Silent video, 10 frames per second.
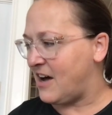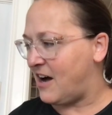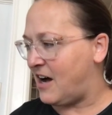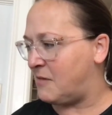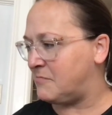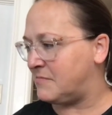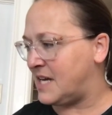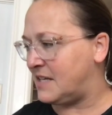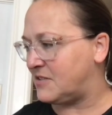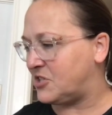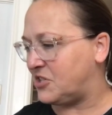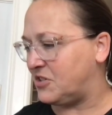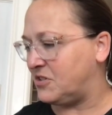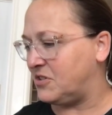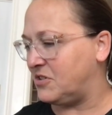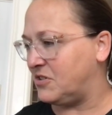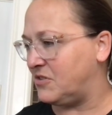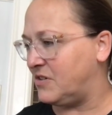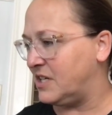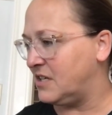come
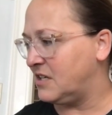to